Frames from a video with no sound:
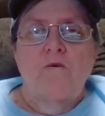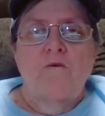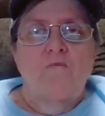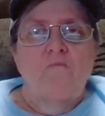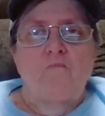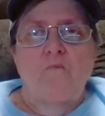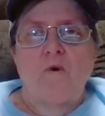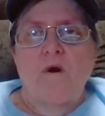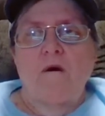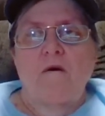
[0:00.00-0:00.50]

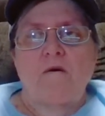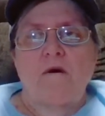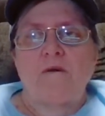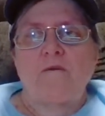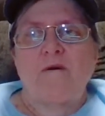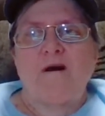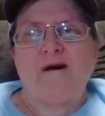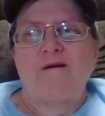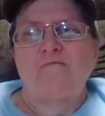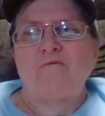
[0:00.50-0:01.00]
Well, I
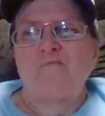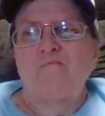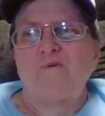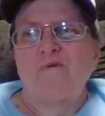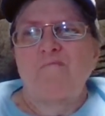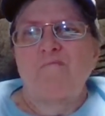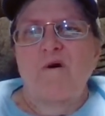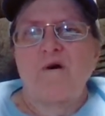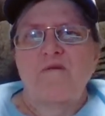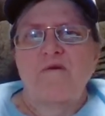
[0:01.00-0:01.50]
don't have anyone
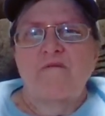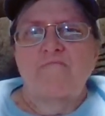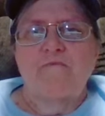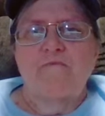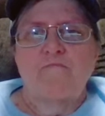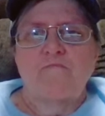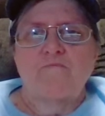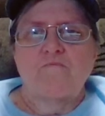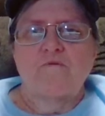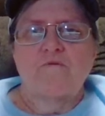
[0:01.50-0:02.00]
in my life
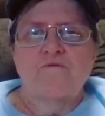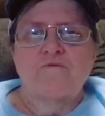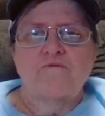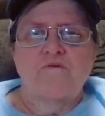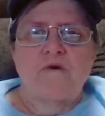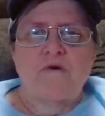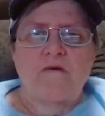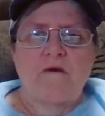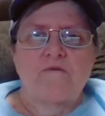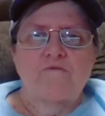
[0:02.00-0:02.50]
that would really
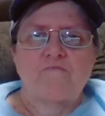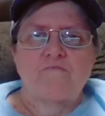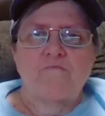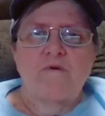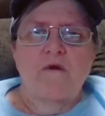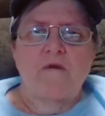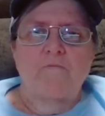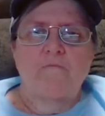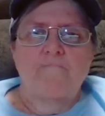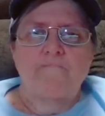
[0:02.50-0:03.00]
say that to me,
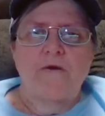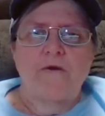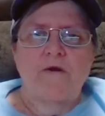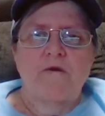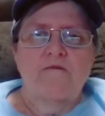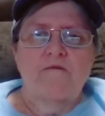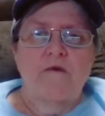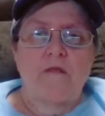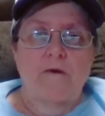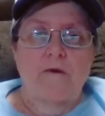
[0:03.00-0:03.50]
I don't
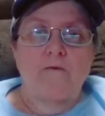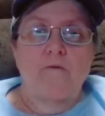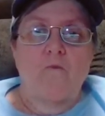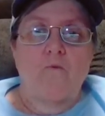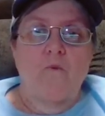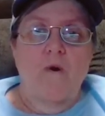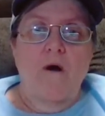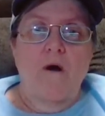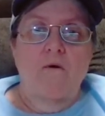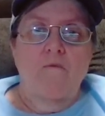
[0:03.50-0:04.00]
think, that I know
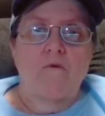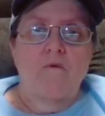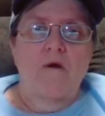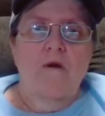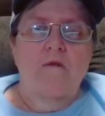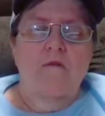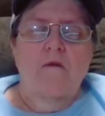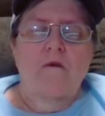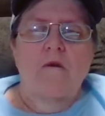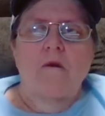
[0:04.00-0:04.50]
well, right?